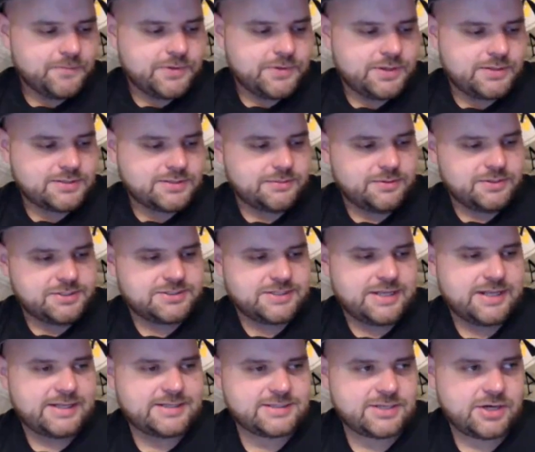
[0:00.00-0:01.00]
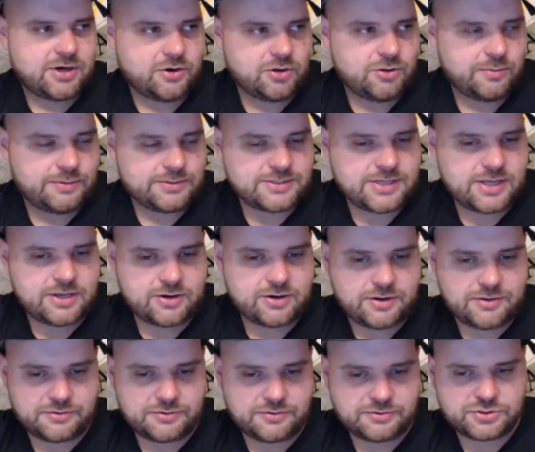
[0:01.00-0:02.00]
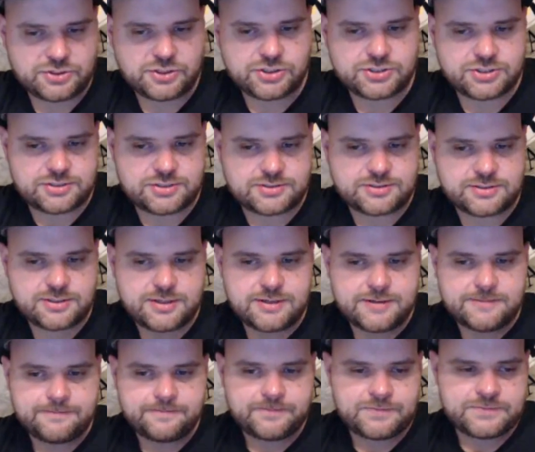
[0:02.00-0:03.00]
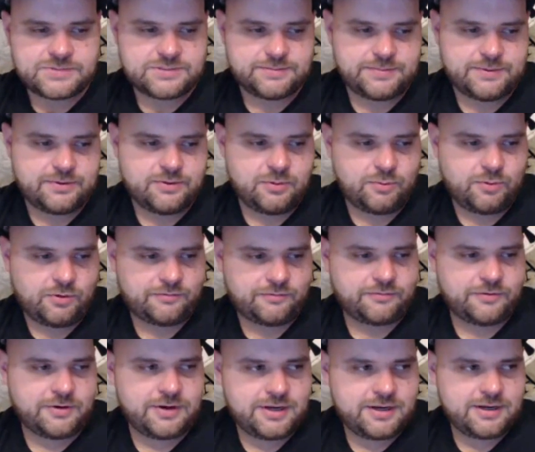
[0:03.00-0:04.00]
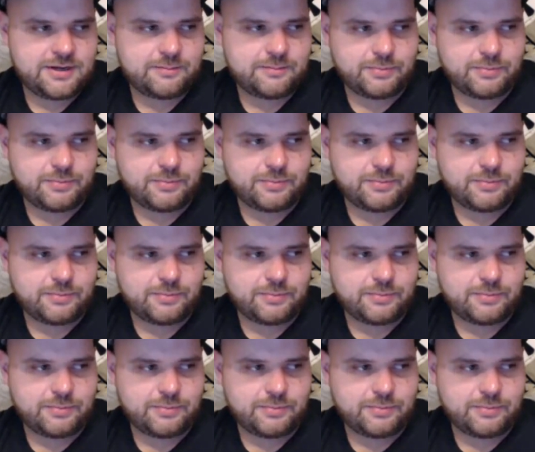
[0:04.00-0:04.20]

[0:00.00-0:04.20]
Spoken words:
some of the states that are a little bit tighter on the restrictions to be a little more free.